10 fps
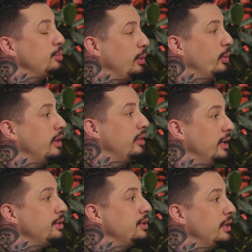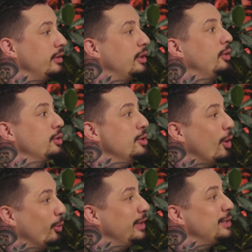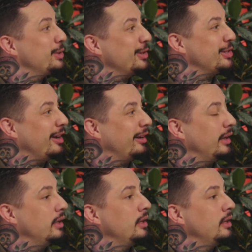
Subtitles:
me with this, even though there's no research on it.